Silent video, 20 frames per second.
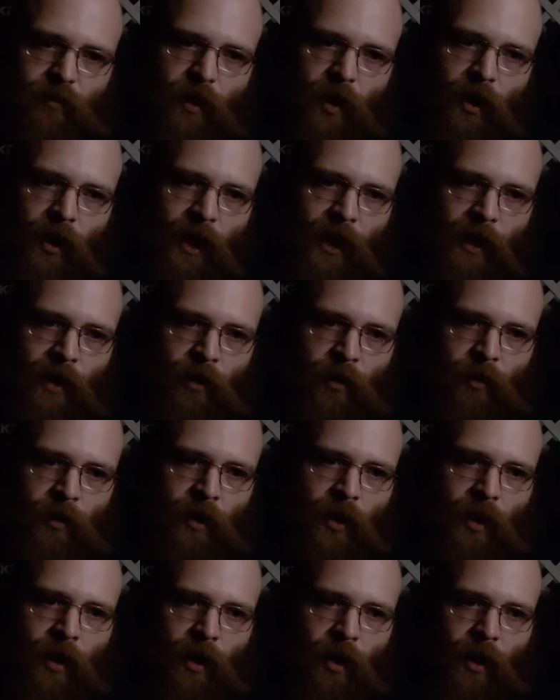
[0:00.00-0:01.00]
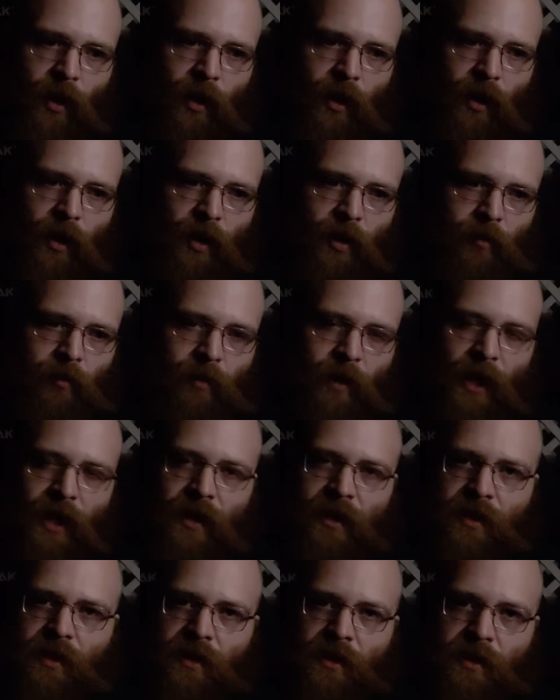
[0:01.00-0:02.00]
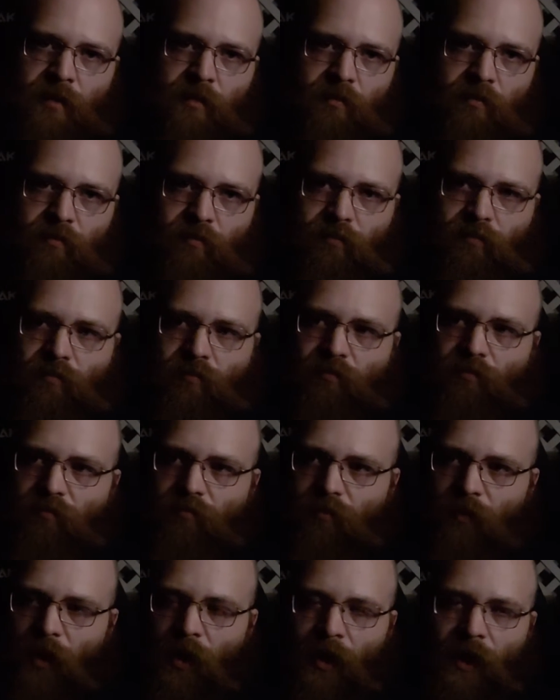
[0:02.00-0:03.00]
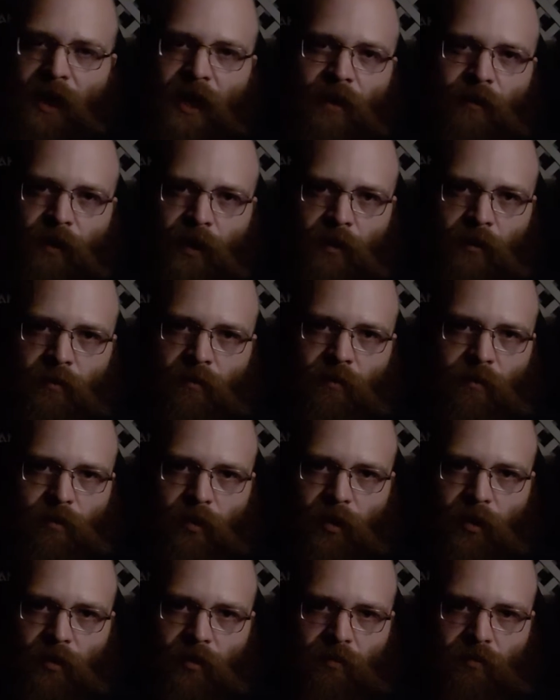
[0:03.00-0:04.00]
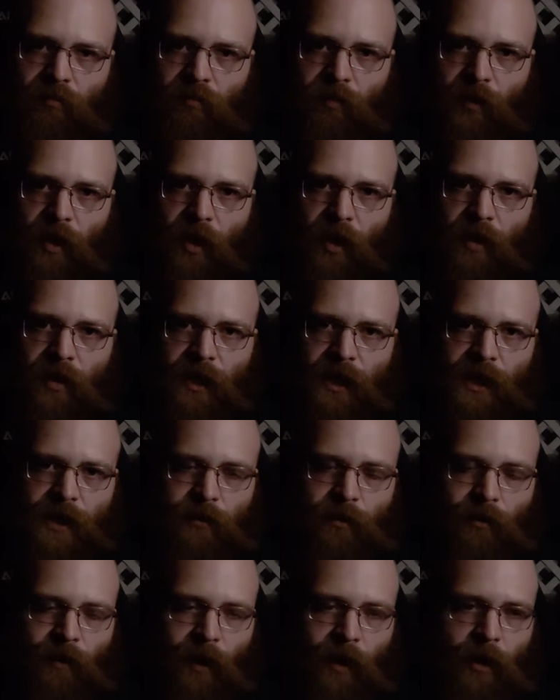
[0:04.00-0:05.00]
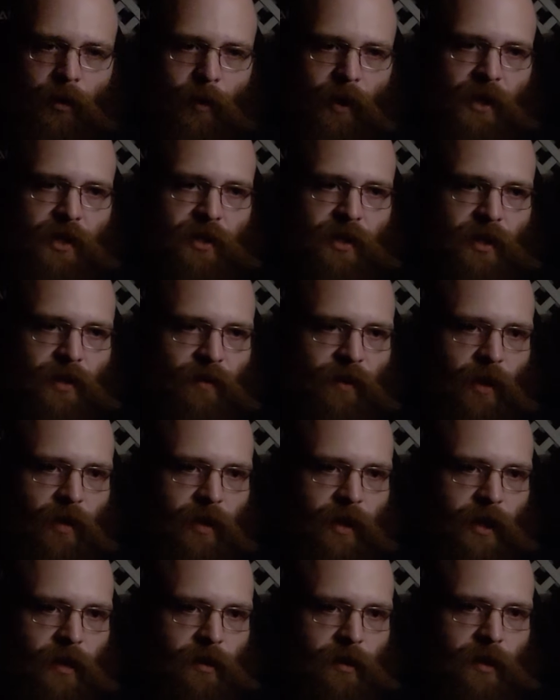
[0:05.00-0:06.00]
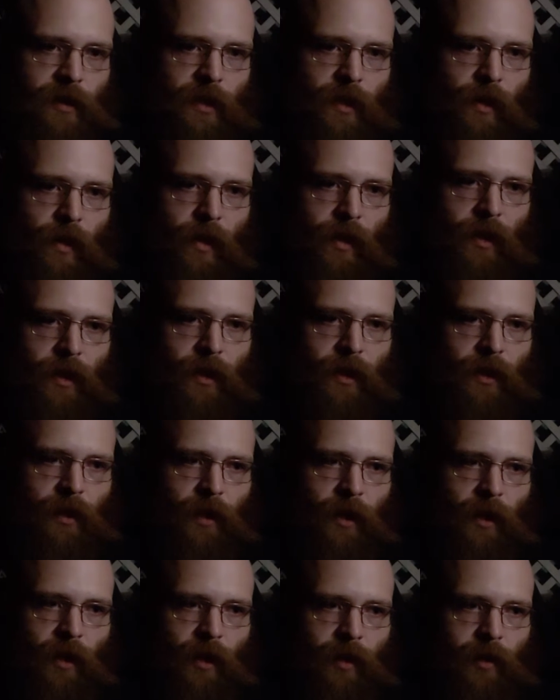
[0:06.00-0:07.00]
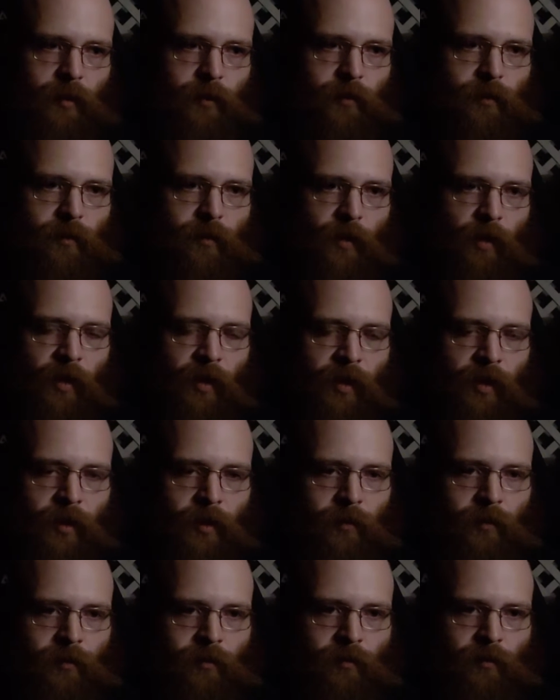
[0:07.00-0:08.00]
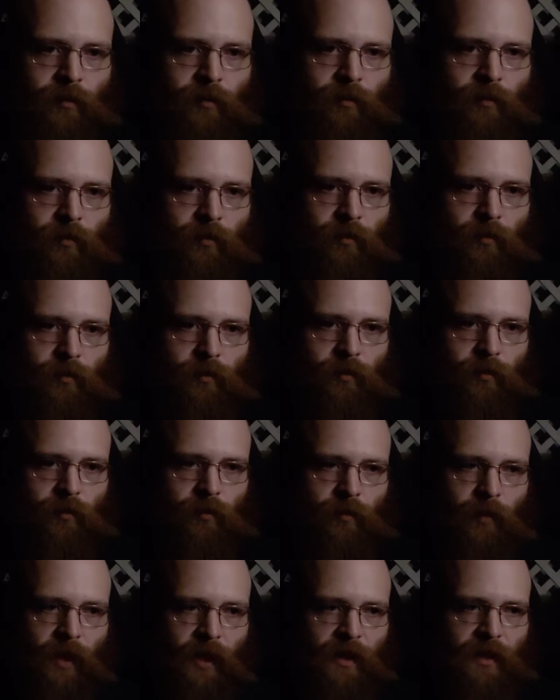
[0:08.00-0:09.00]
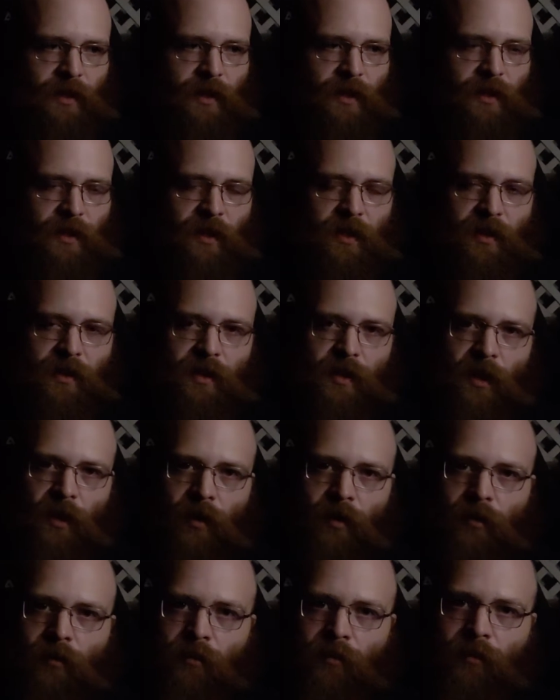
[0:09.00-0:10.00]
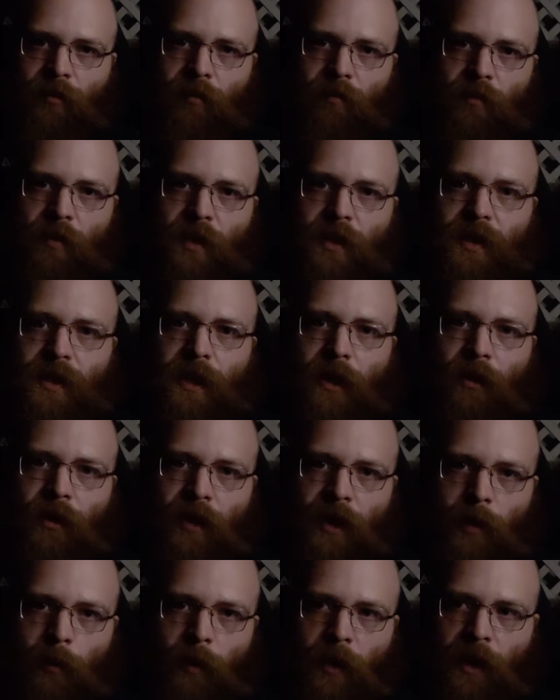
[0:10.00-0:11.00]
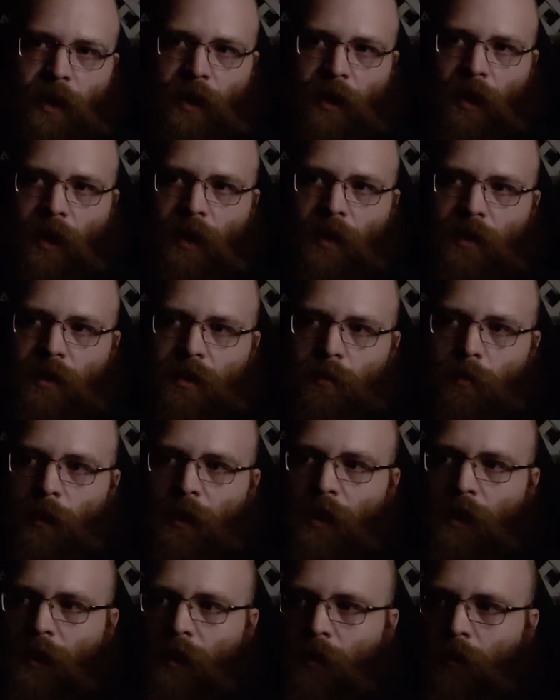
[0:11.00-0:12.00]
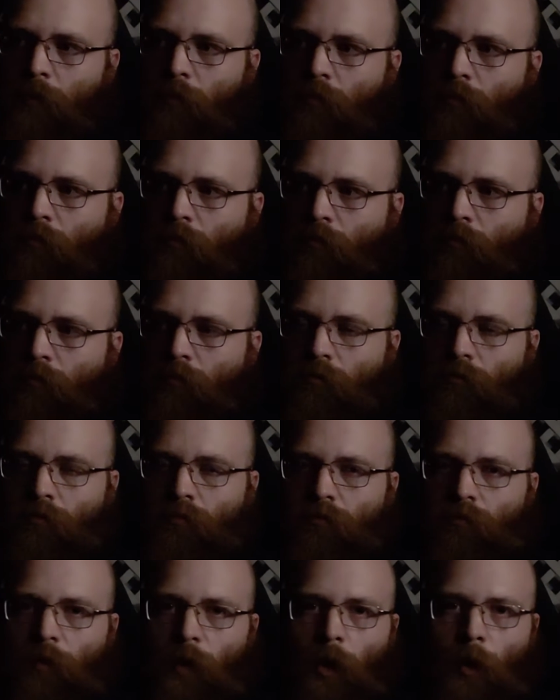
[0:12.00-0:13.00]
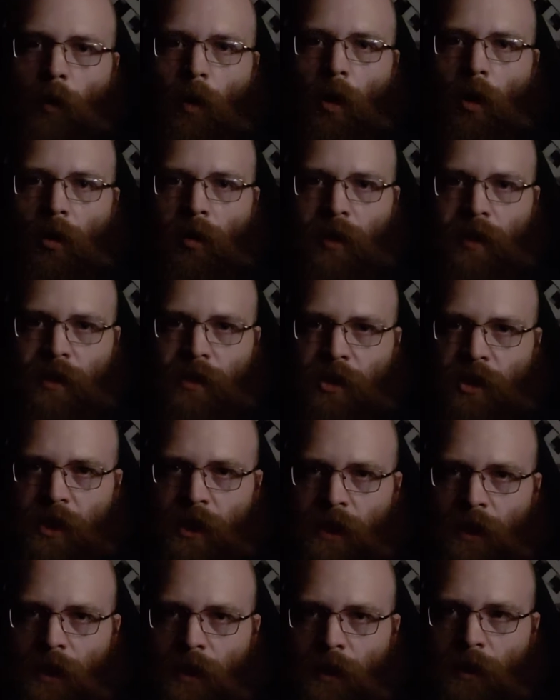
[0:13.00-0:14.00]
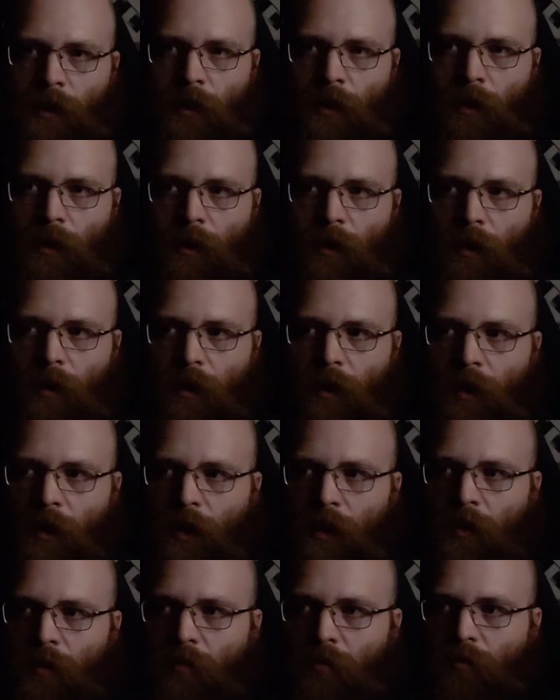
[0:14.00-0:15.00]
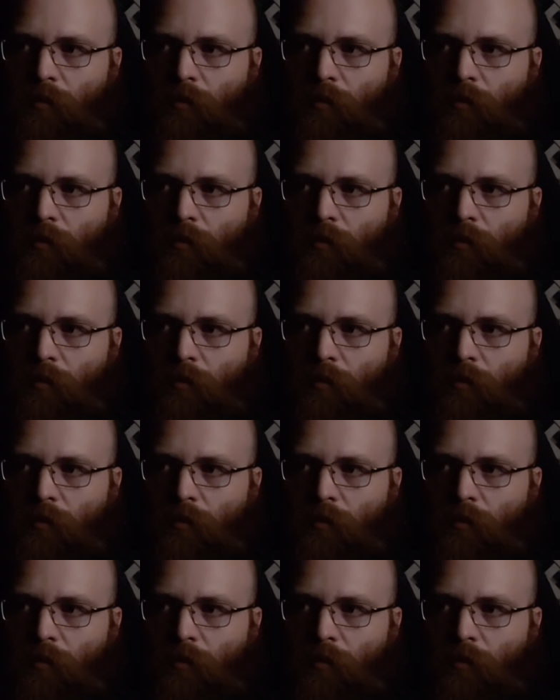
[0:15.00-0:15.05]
allow, as a given for context of evaluation, if nothing else, the existence of serendipity as being, RNG that